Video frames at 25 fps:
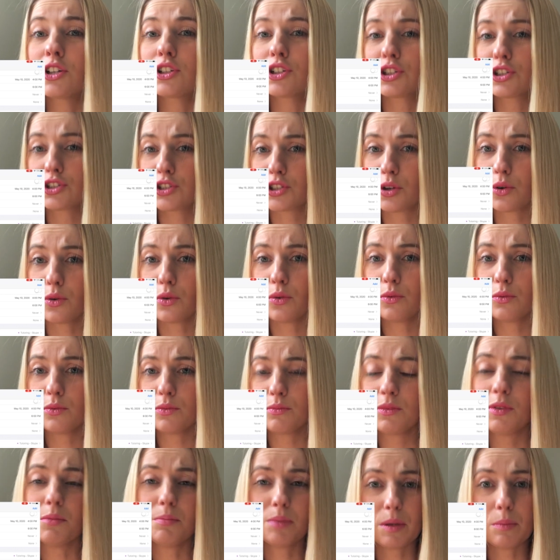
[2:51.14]
to show
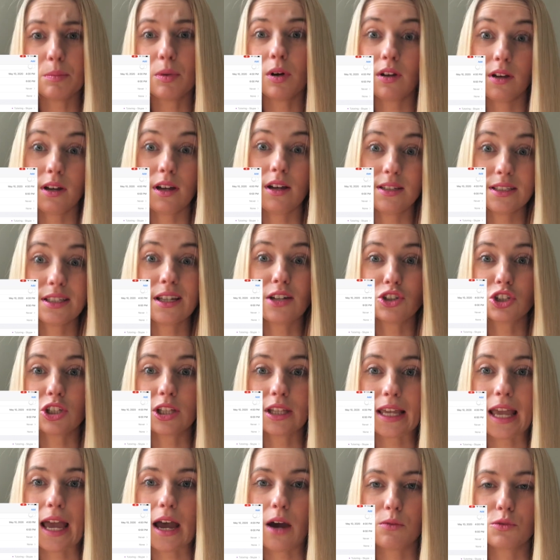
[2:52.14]
the people
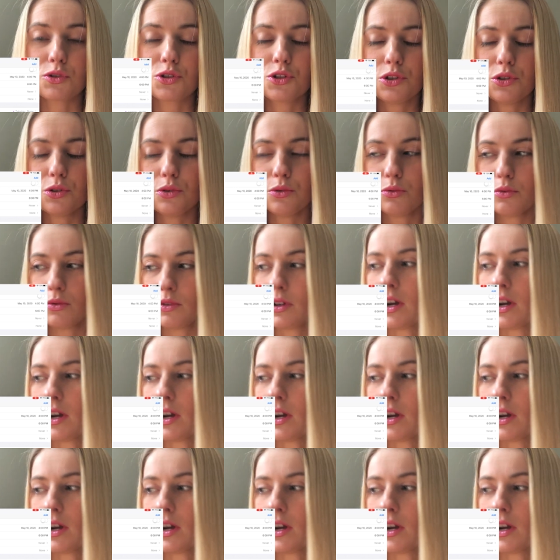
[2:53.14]
essentially how to